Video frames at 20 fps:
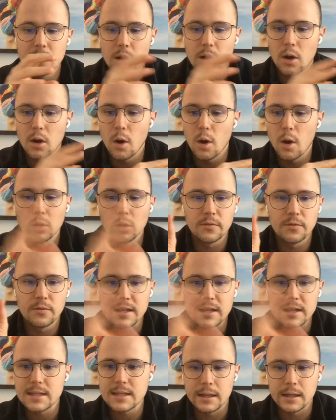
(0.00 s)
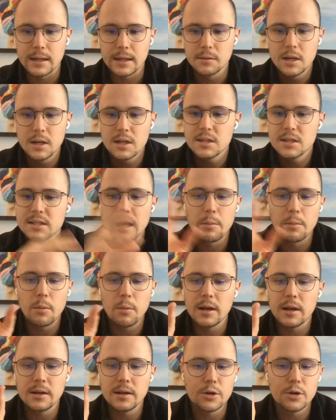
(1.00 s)
all of that's done.
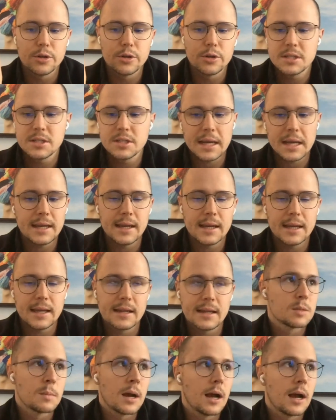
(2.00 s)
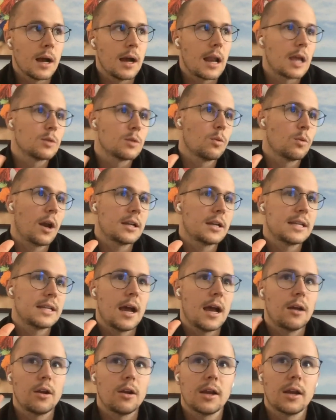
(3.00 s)
Someone who's techie and smart has worked
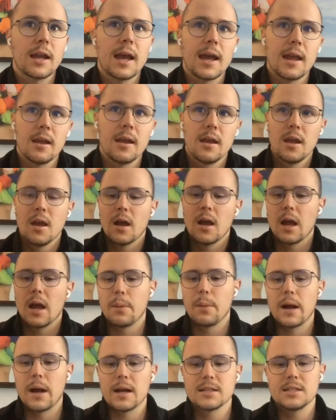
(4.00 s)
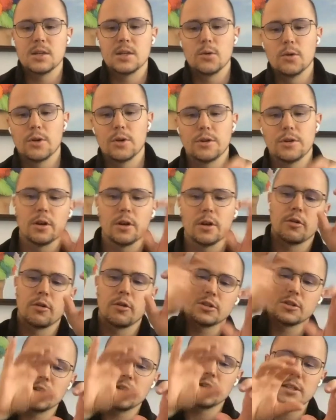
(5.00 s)
out, okay, I pass the order across
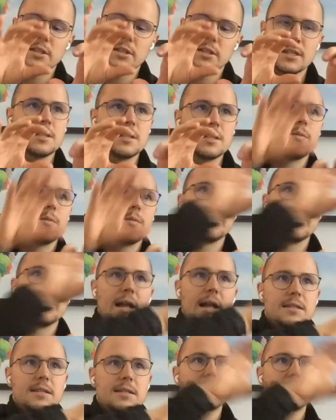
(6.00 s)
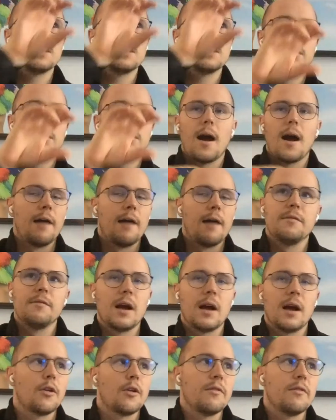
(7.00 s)
to the system, and that system, I
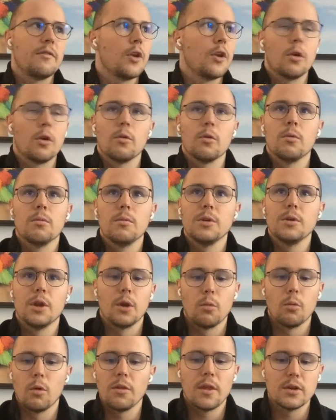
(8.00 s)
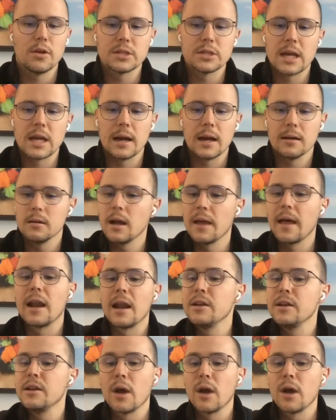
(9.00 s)
don't even know, what those are. And
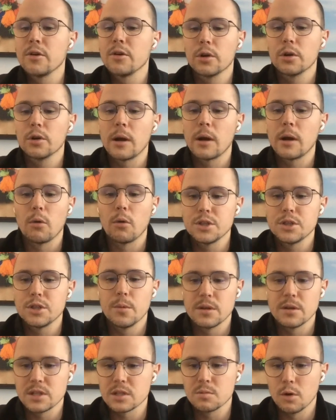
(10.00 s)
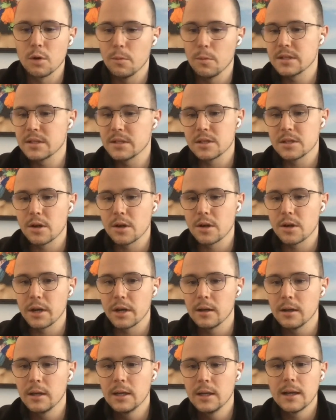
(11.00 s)
nor do I want to as a small business owner.
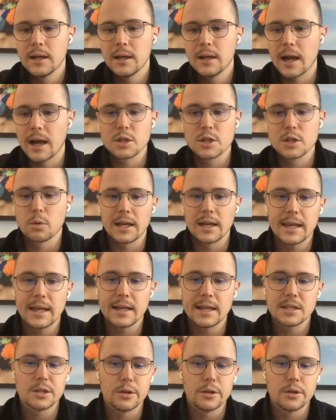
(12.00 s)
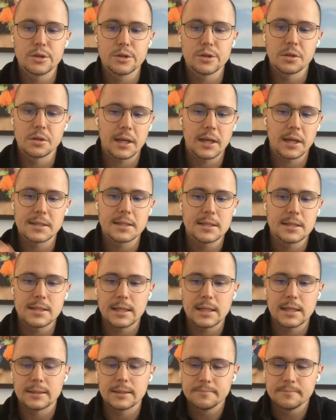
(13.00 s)
I just want to get a solution that gets it done.